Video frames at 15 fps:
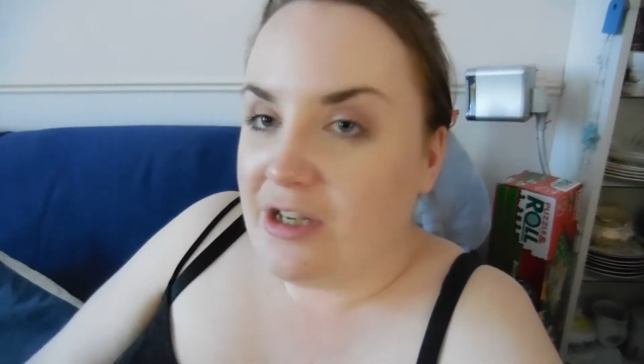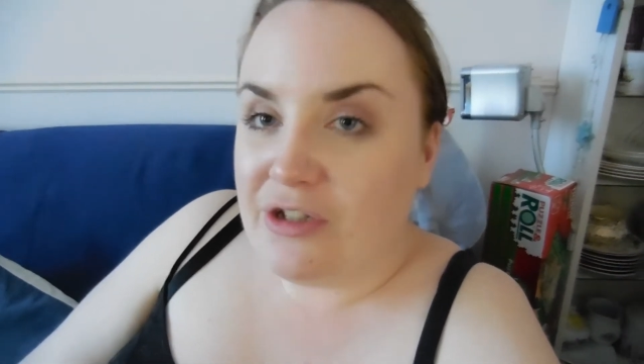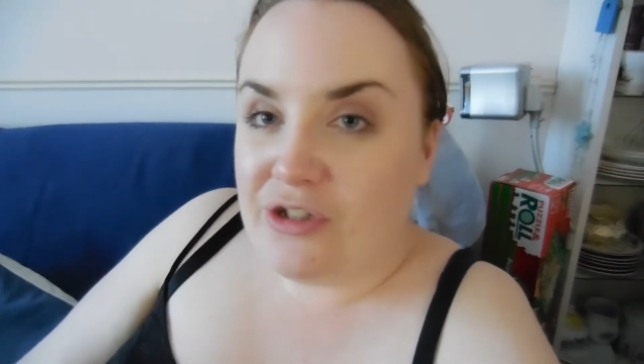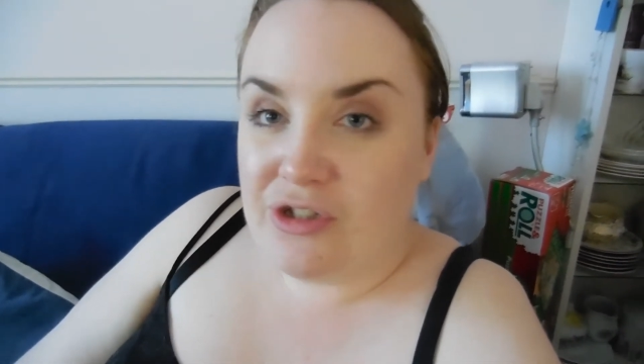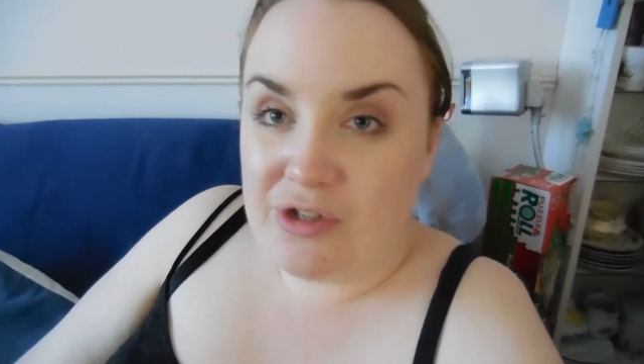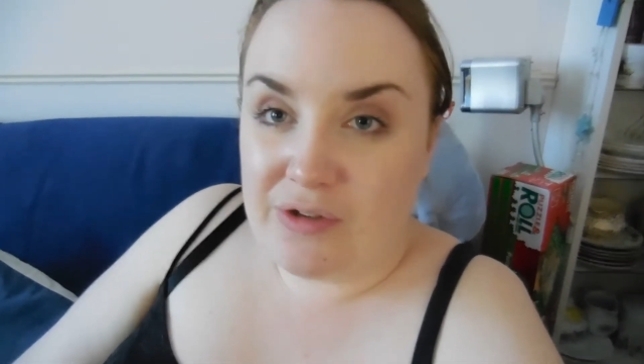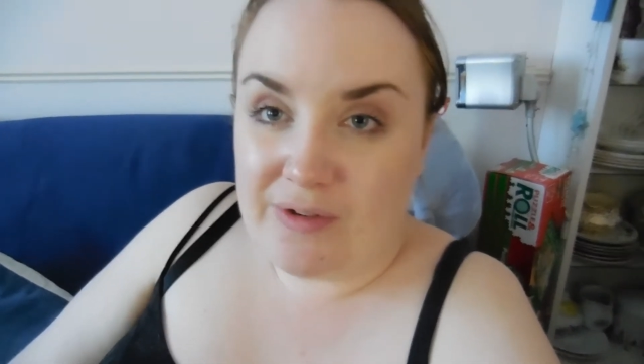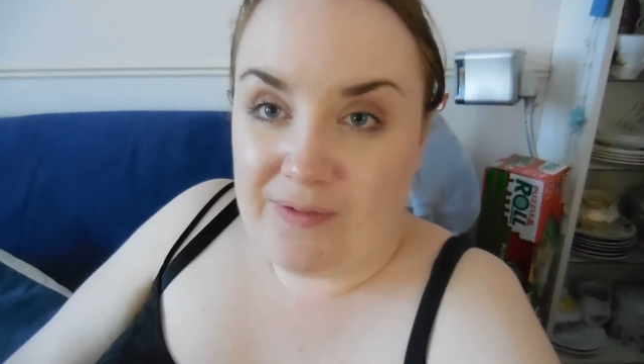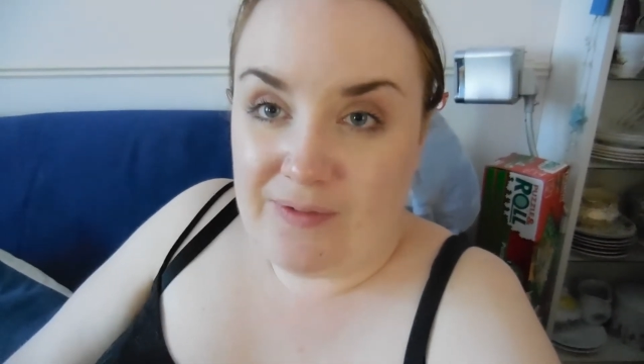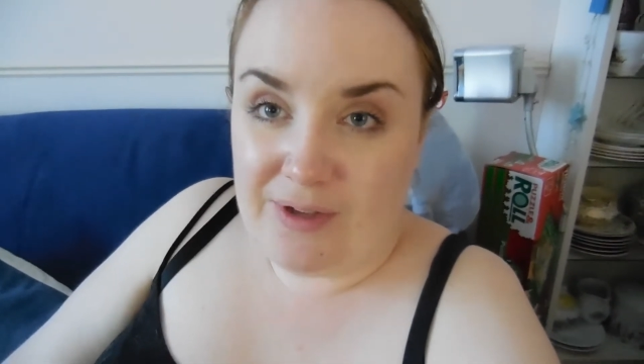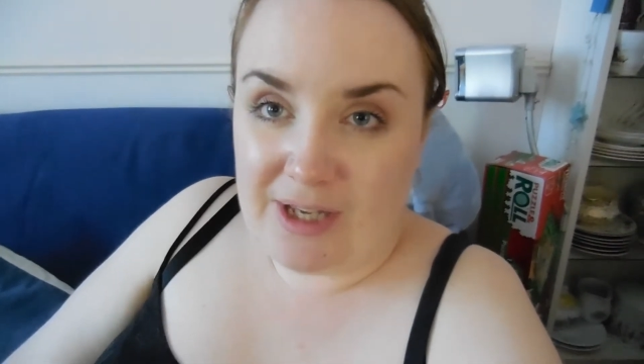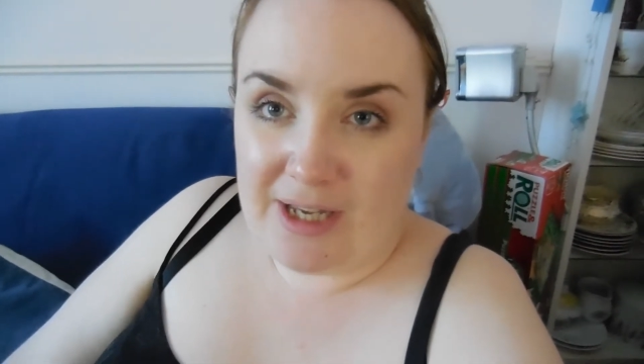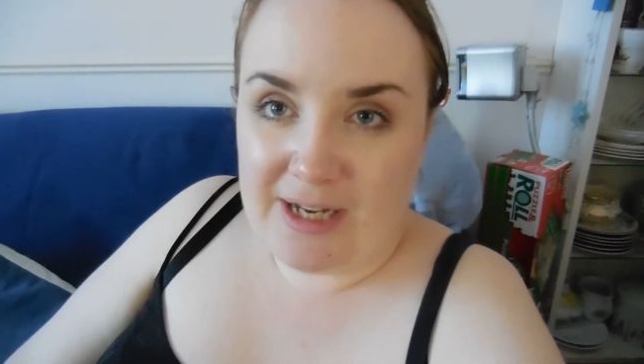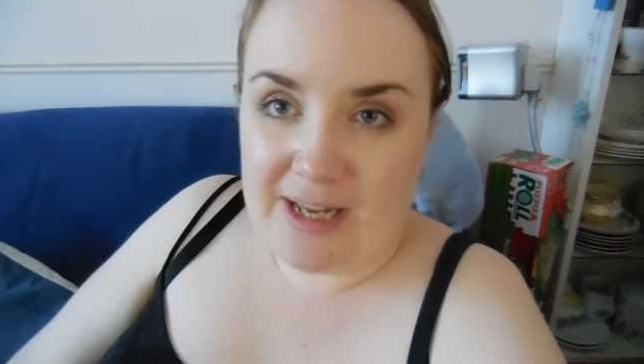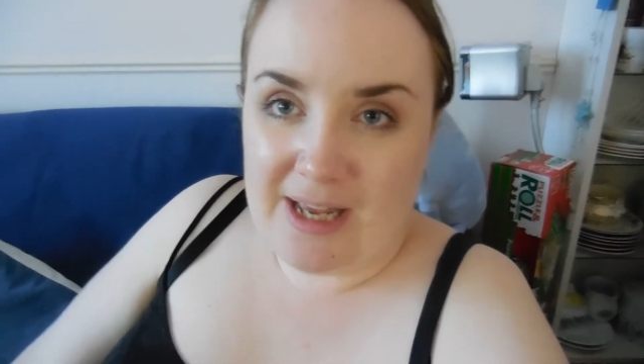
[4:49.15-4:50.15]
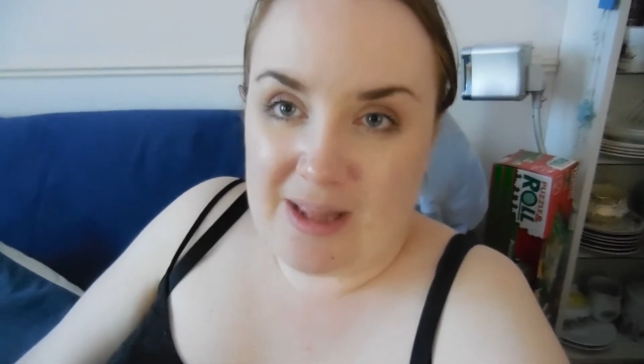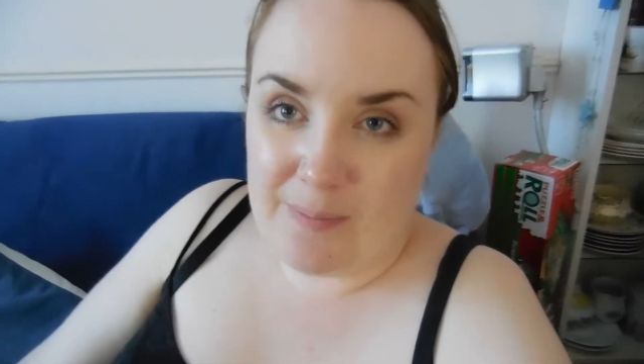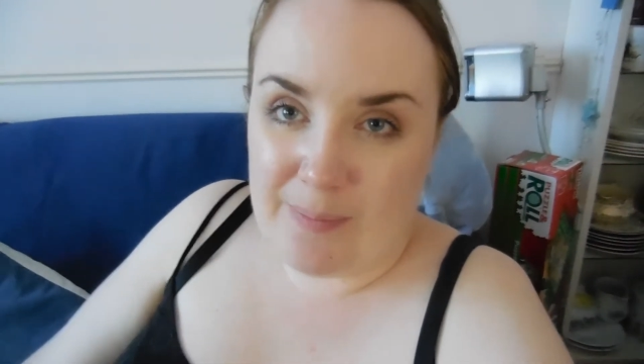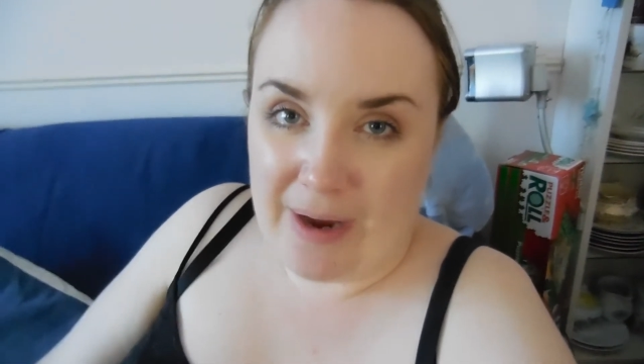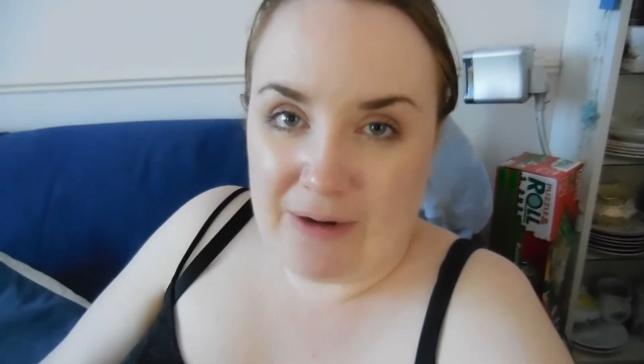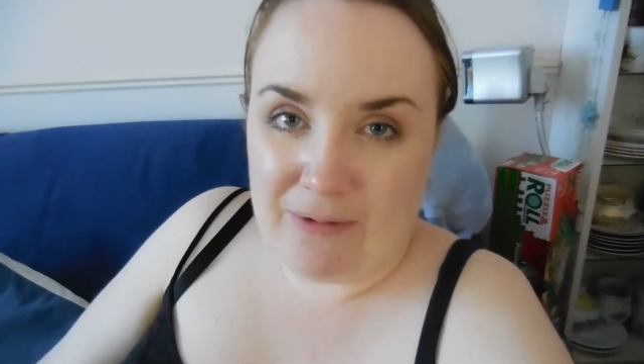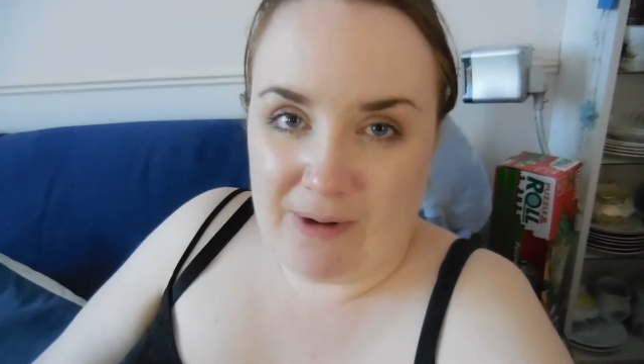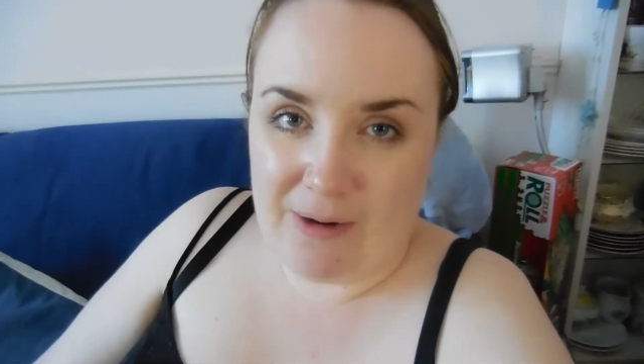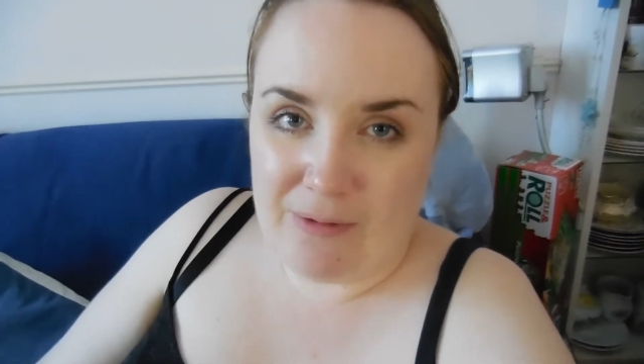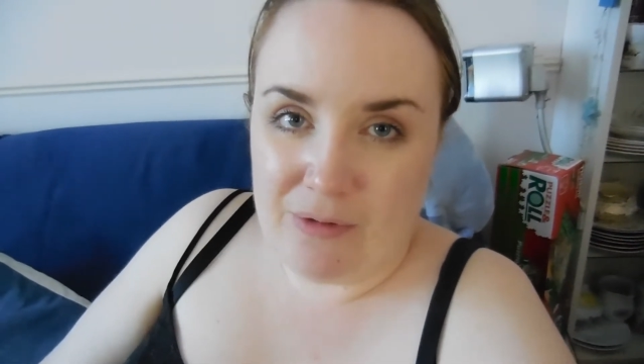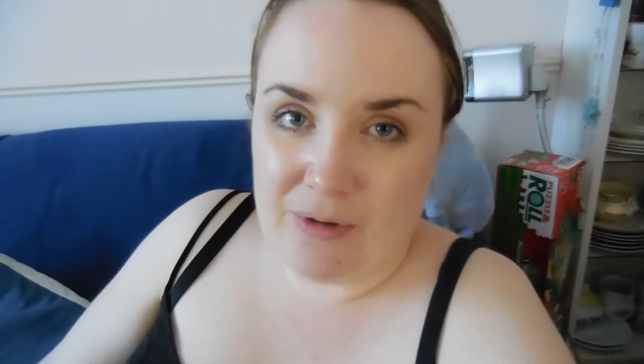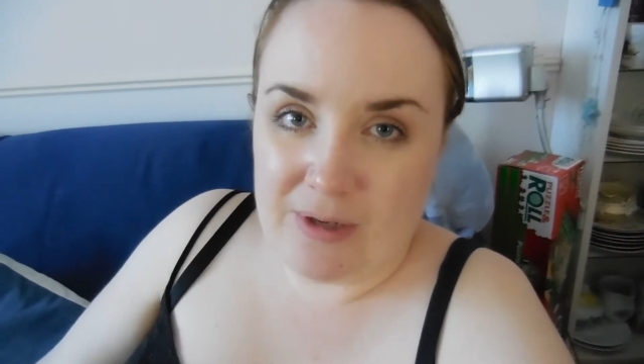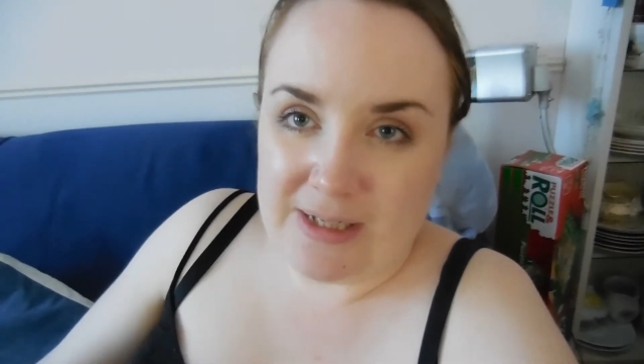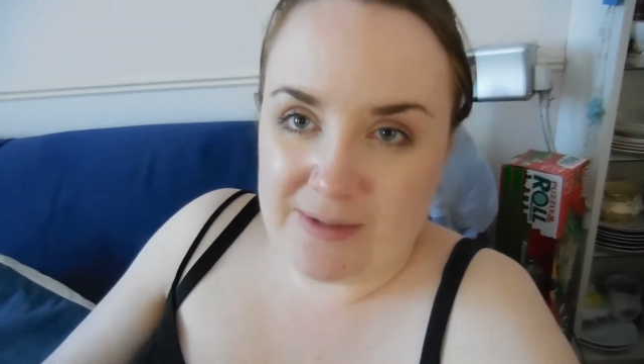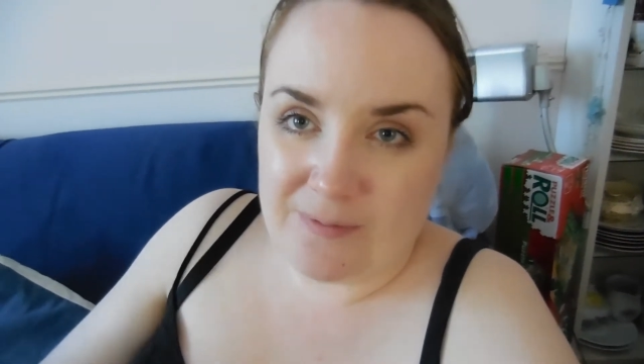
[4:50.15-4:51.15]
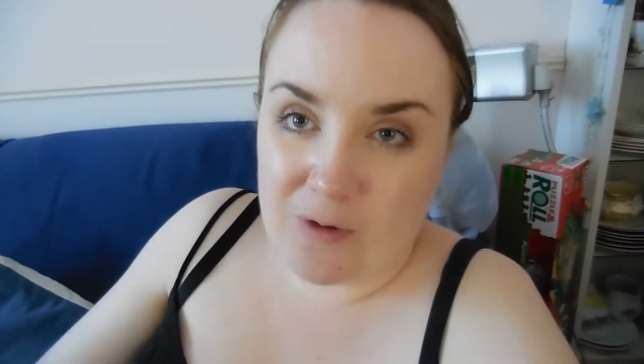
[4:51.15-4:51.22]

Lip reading: Sorry if you can hear the background noise.